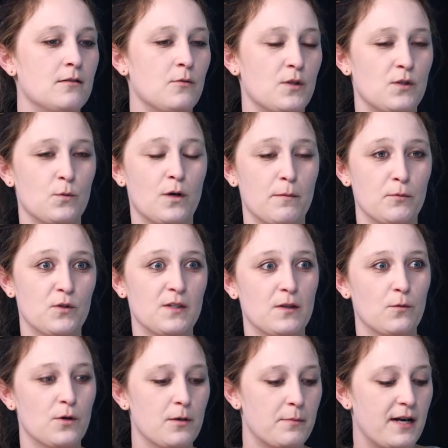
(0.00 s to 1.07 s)
what's the word? I'm losing
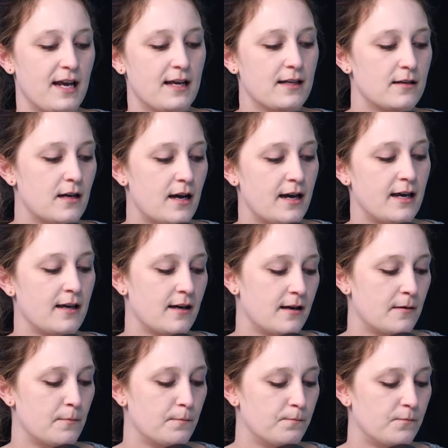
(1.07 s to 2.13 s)
the word, but
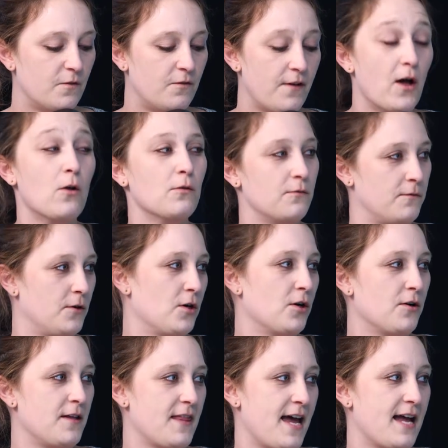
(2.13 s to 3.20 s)
I felt for
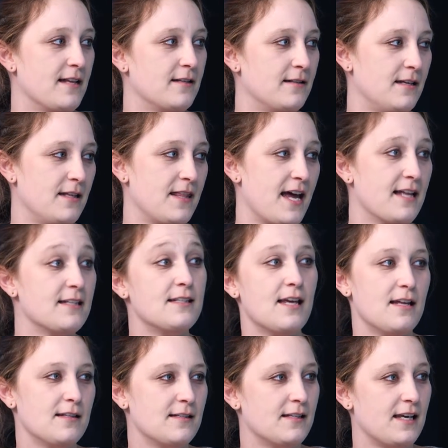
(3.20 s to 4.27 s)
her in that
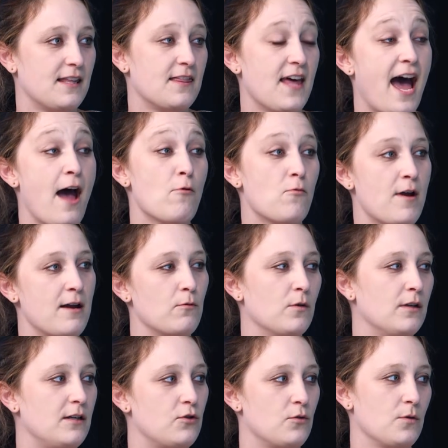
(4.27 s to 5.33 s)
sense. Like that rang
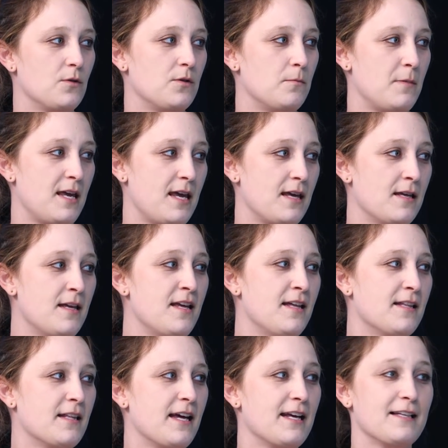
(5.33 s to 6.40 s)
really true to me.
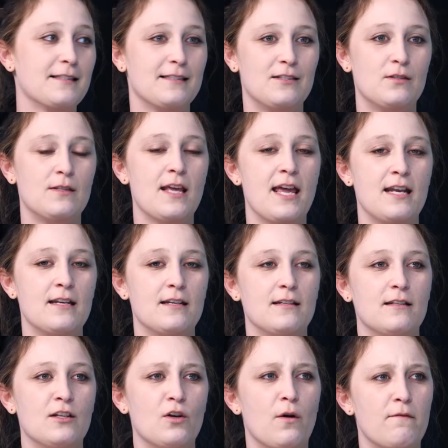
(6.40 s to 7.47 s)
Like, and
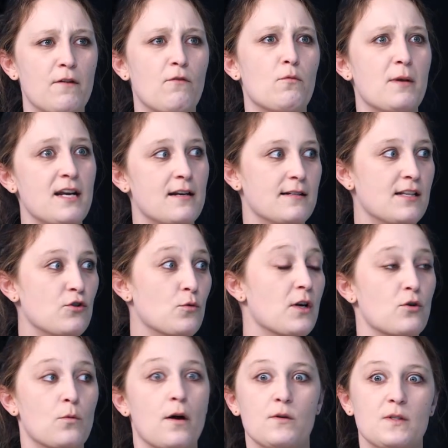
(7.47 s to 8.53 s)
you know, I've never been in a
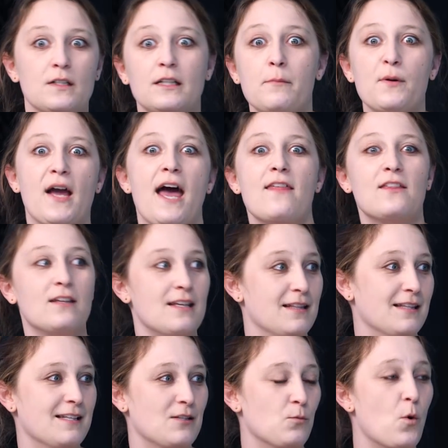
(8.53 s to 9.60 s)
situation where I was an Olympic athlete
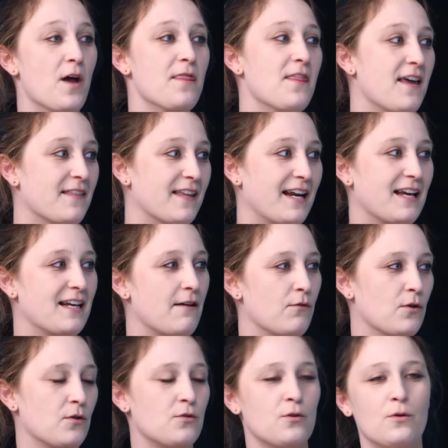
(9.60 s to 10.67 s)
and this one thing that I could
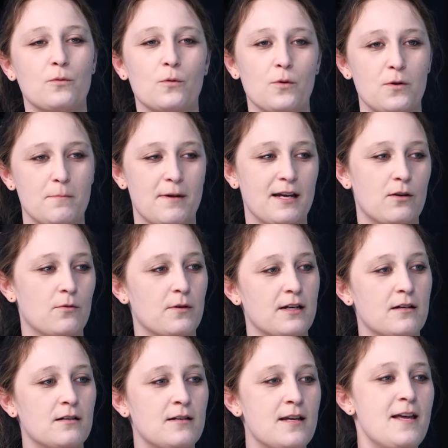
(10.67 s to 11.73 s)
never control ruined my
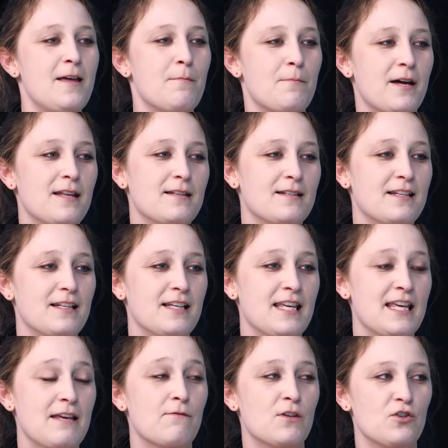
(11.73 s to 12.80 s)
career. But
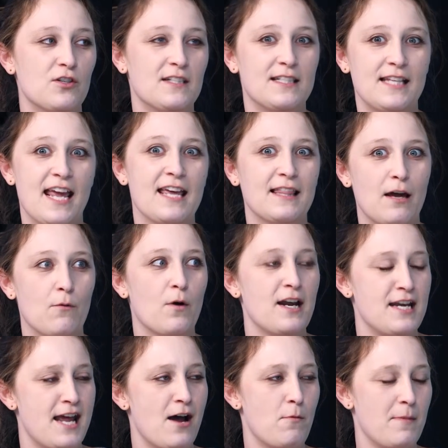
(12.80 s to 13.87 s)
even just saying that
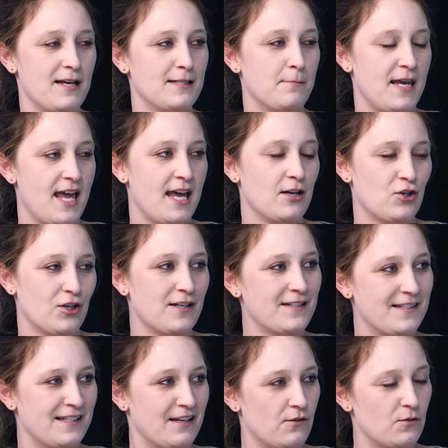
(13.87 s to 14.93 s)
right now makes me
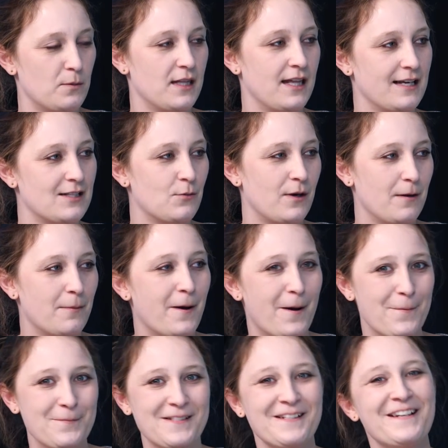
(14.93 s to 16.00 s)
anxious and gives me like sweaty
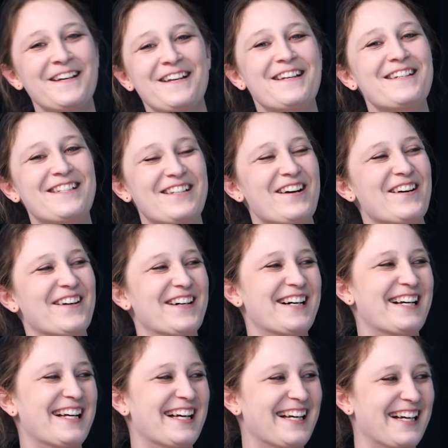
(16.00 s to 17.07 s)
palms. So,
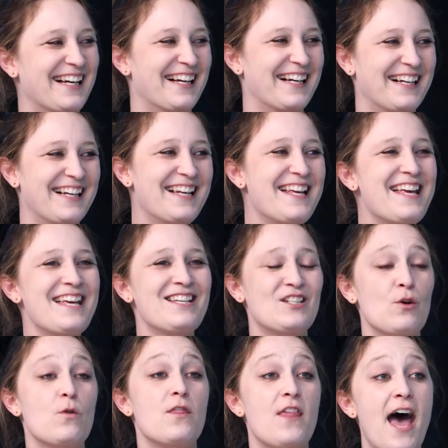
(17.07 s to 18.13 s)

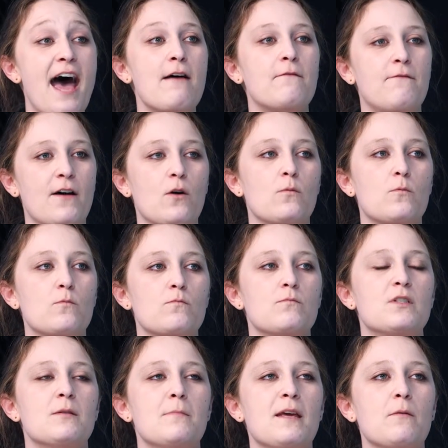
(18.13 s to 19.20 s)
so that felt
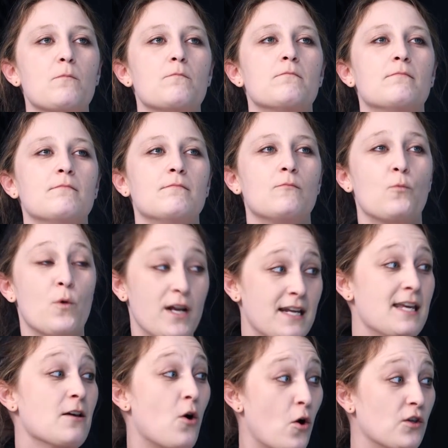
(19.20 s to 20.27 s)
to me, what
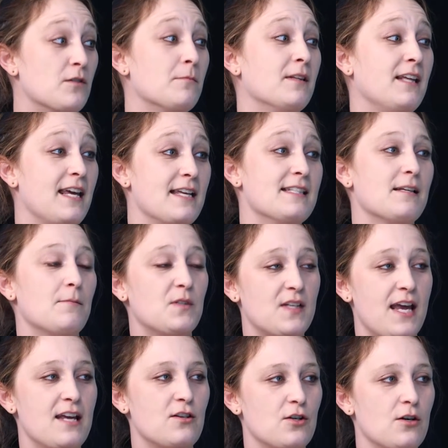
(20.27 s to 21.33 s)
he ultimately ends up
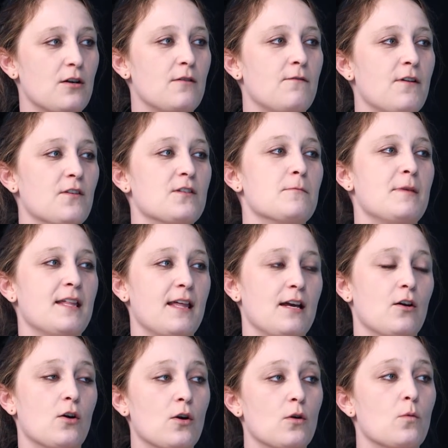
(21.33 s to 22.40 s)
saying to her felt to me
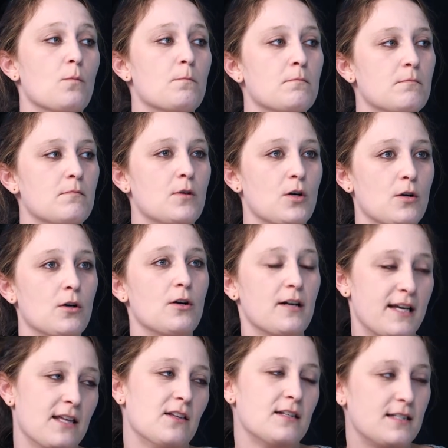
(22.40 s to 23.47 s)
like her
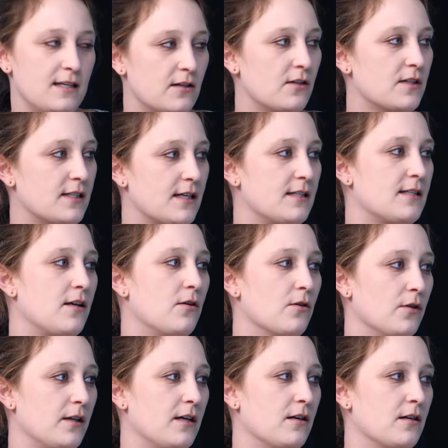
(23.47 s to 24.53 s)
Achilles heel, as I said
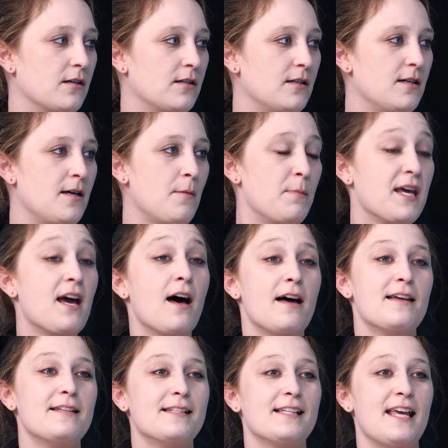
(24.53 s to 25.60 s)
earlier,
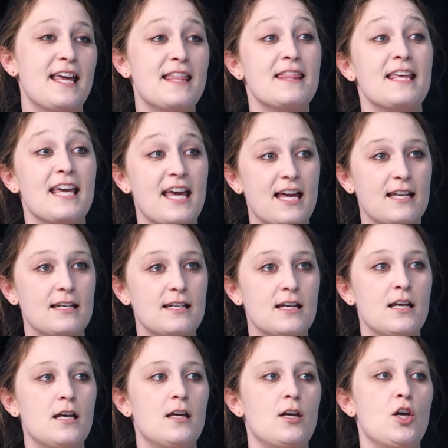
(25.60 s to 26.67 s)
because in the end,
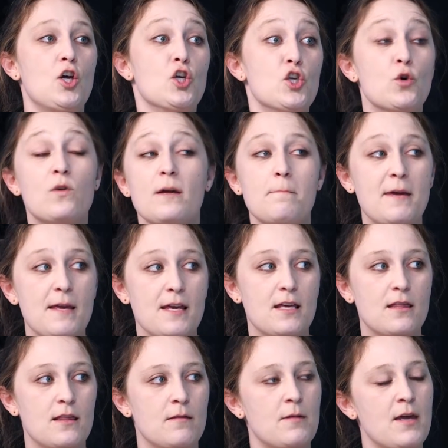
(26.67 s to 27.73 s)
you can be